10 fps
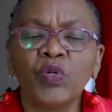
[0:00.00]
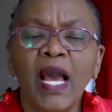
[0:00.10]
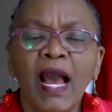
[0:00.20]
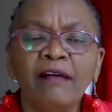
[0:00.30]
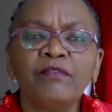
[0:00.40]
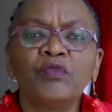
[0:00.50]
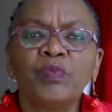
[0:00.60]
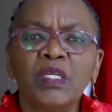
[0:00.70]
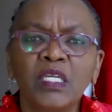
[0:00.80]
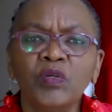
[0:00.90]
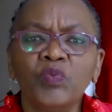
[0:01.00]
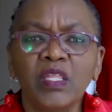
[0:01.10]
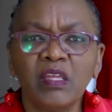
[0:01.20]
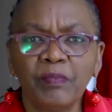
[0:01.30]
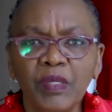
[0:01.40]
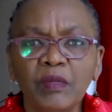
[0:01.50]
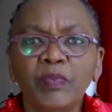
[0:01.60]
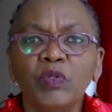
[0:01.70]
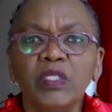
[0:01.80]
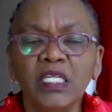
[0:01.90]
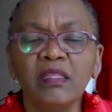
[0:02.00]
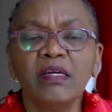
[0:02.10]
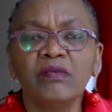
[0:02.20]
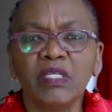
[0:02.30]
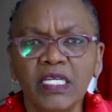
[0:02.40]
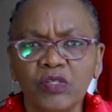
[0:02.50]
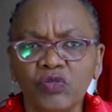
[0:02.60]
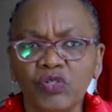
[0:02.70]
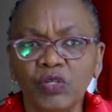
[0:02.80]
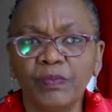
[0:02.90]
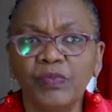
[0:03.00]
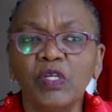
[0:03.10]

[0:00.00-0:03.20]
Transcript: have to begin with the people in the relationship.